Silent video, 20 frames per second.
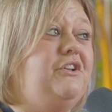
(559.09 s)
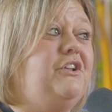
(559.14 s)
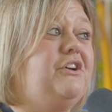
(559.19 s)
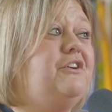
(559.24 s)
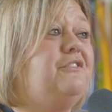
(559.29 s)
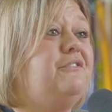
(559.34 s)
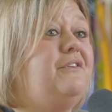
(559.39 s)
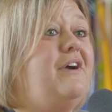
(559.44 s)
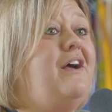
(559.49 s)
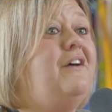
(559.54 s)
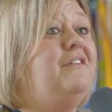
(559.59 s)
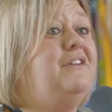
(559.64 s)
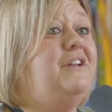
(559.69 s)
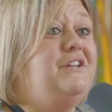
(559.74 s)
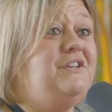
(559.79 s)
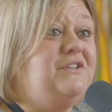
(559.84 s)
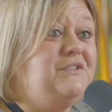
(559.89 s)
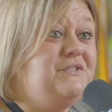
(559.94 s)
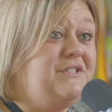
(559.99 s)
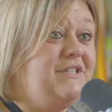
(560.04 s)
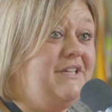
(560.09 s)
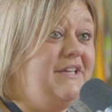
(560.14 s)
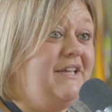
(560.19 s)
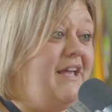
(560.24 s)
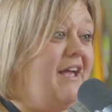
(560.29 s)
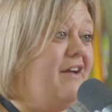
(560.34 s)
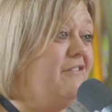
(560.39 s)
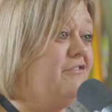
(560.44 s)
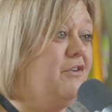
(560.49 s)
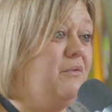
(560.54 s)
look around and you
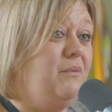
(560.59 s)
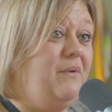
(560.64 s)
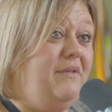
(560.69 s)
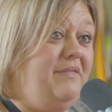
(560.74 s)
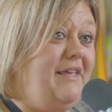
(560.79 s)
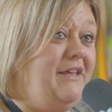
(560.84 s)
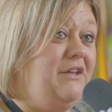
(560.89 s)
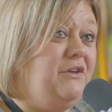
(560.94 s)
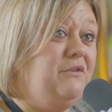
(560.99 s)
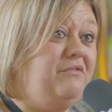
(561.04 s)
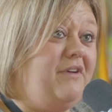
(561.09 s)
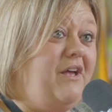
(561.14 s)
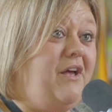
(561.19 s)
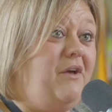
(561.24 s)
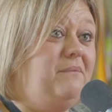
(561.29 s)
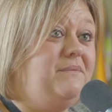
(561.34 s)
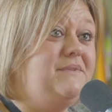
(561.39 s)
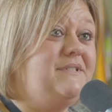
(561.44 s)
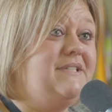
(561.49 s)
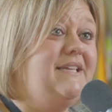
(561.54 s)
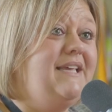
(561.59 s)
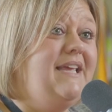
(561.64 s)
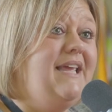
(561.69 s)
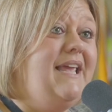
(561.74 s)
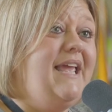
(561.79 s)
see everyone that you've helped.